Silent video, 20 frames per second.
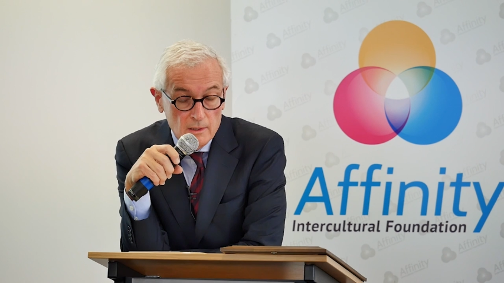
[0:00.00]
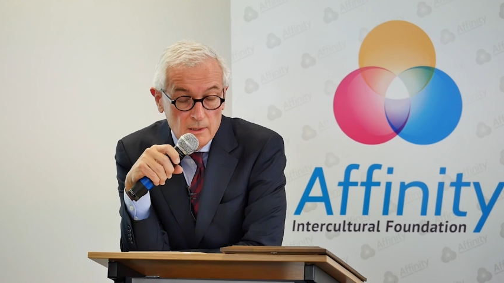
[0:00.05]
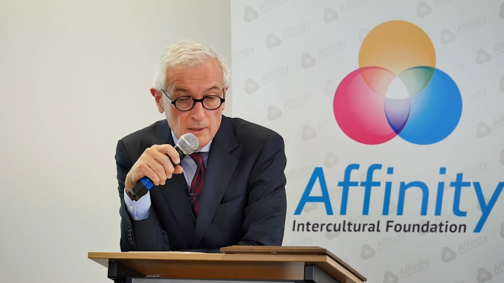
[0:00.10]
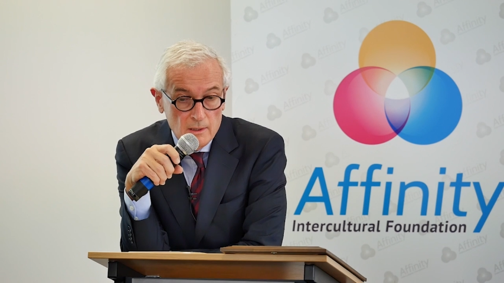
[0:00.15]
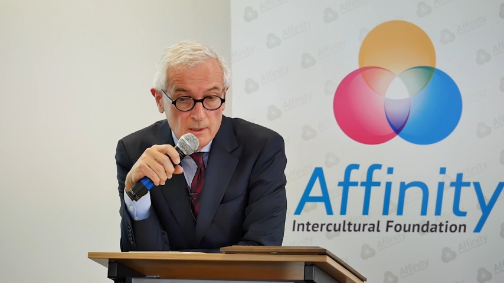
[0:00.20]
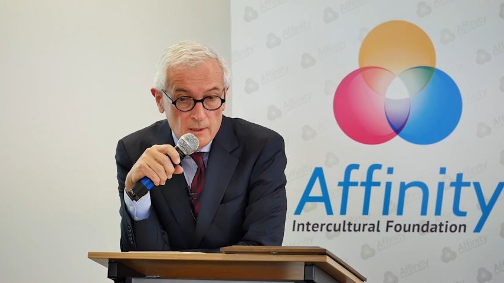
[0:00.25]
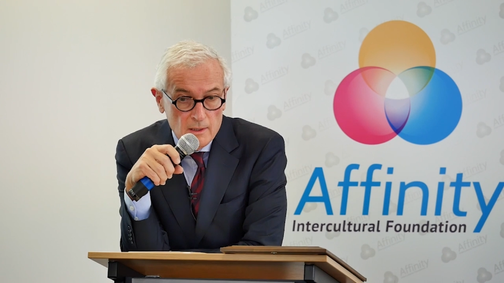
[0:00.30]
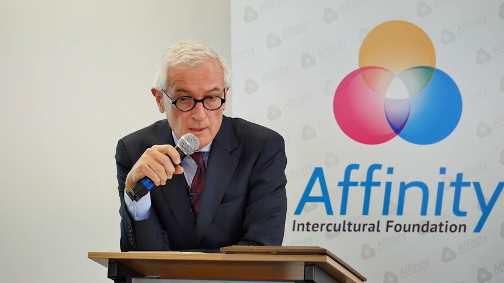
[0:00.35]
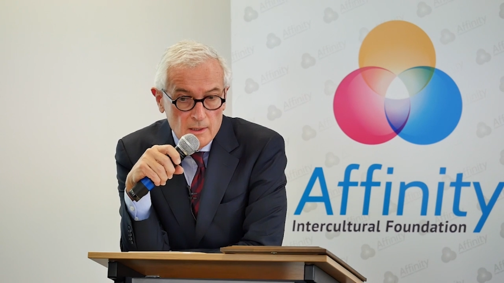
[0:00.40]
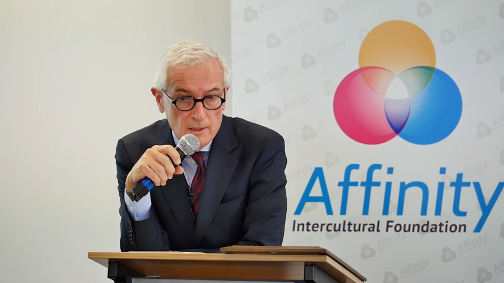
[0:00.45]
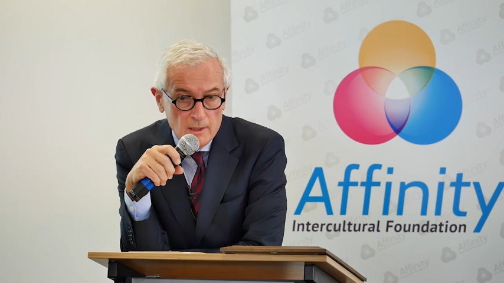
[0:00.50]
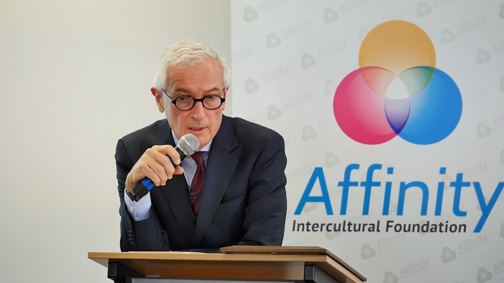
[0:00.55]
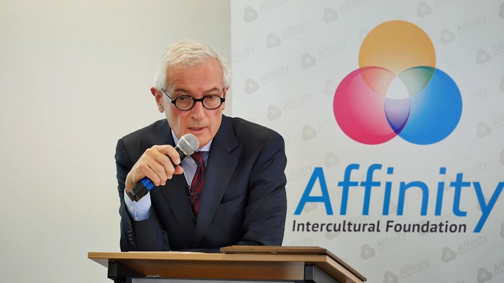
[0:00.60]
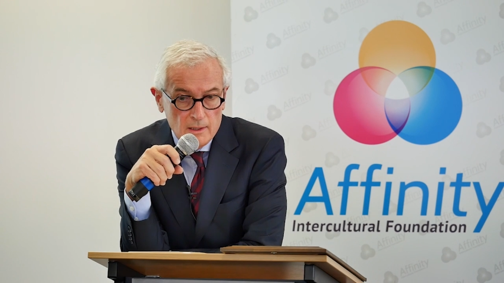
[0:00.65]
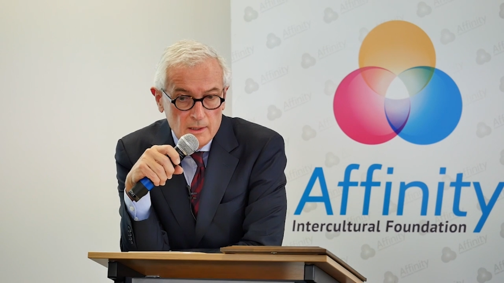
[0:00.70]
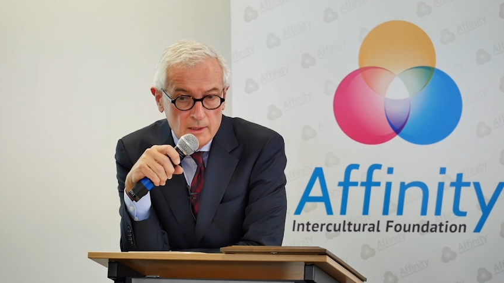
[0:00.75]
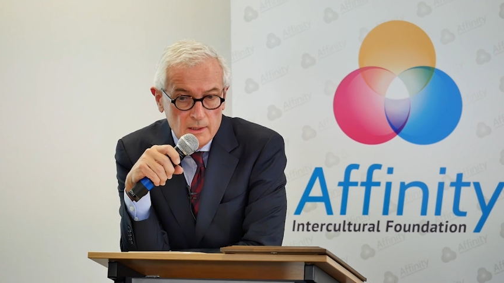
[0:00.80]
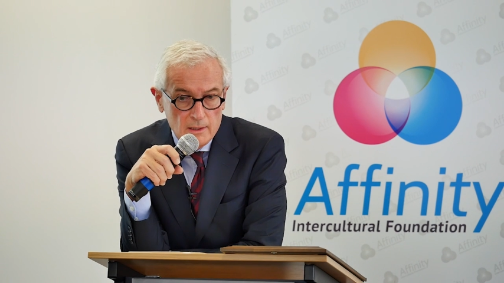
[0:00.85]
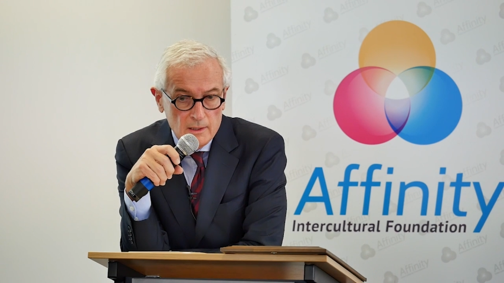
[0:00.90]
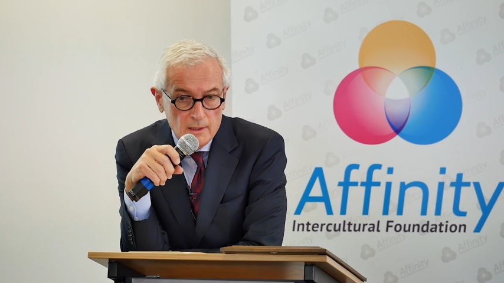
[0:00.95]

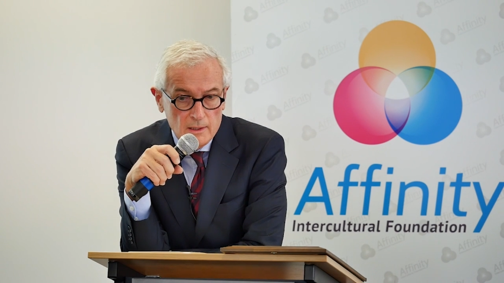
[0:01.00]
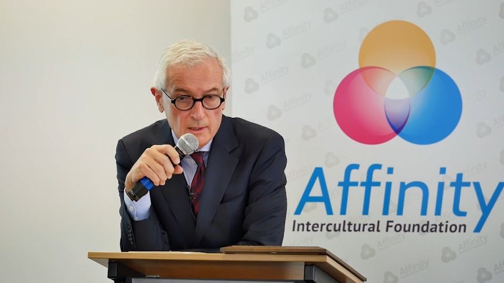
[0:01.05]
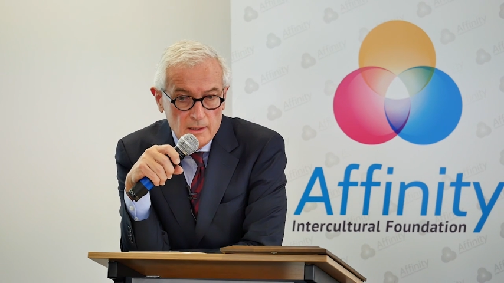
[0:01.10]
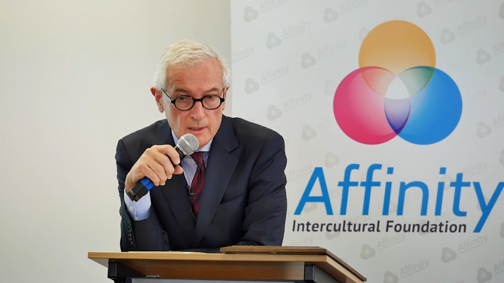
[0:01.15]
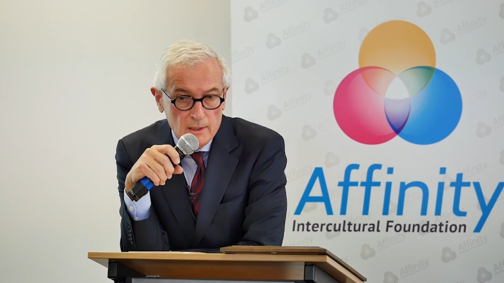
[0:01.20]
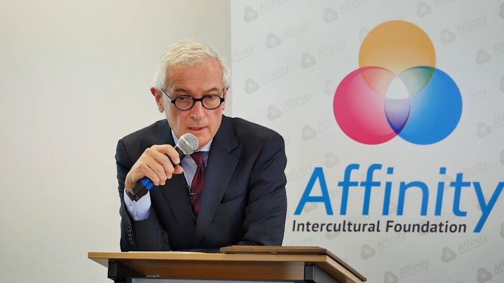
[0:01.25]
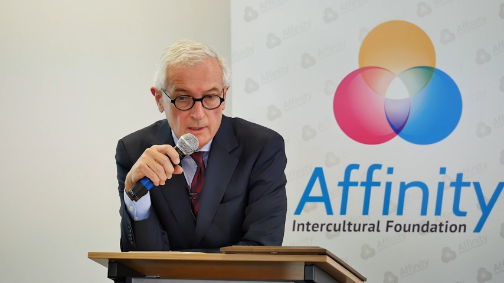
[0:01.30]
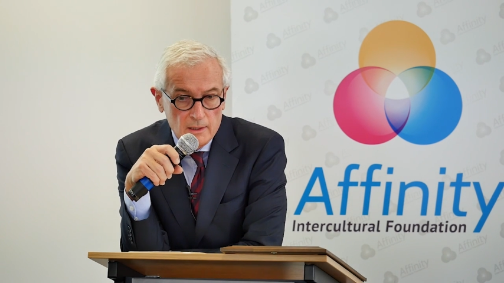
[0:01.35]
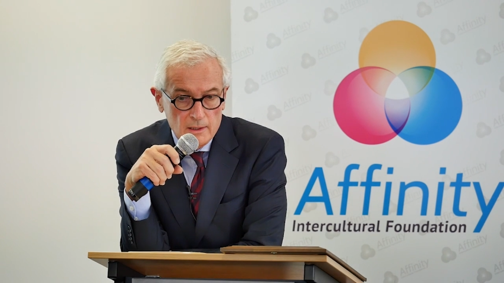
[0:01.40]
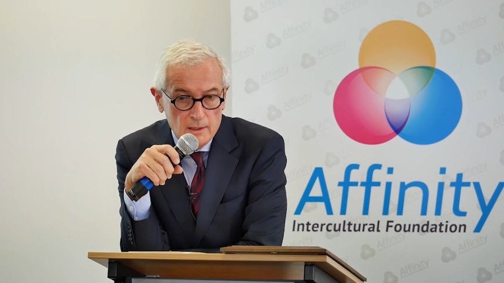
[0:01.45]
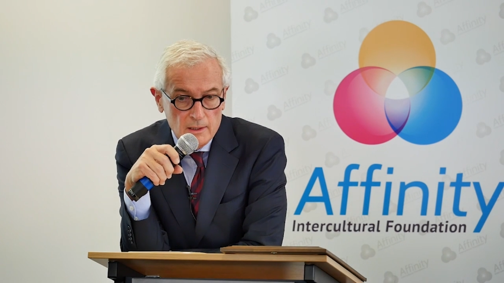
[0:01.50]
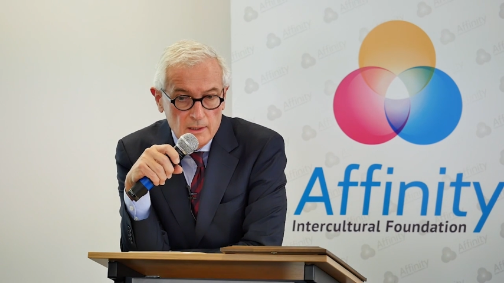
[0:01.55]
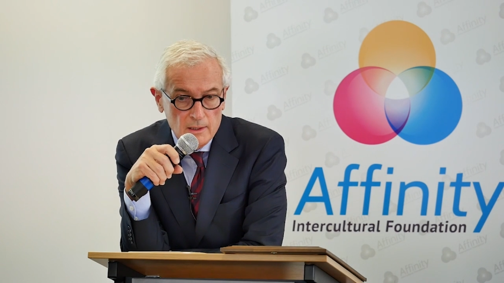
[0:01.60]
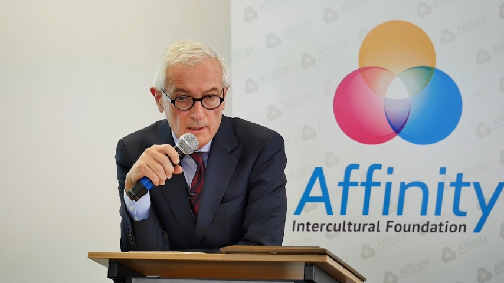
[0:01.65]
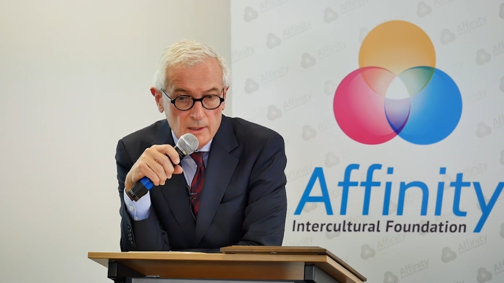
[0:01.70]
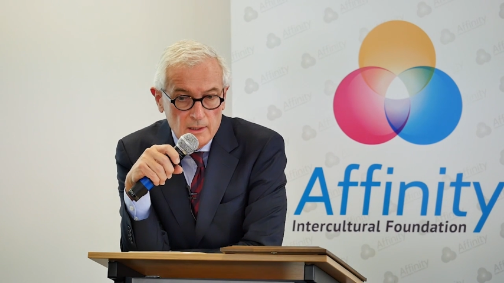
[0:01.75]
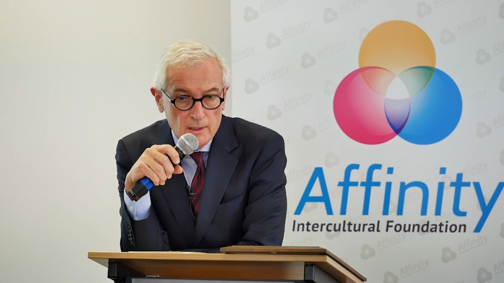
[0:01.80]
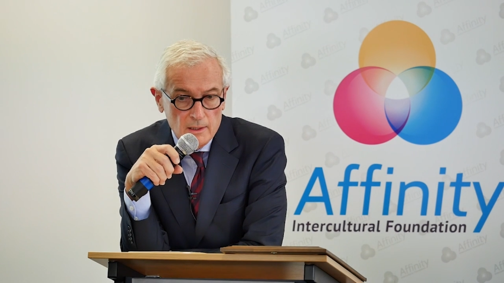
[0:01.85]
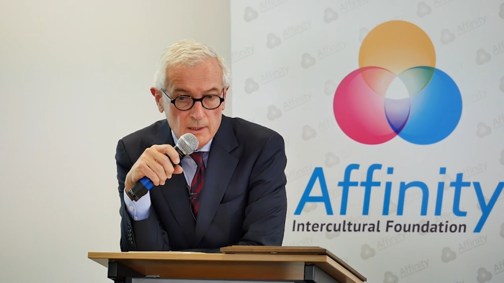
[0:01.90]
Nobody speaks.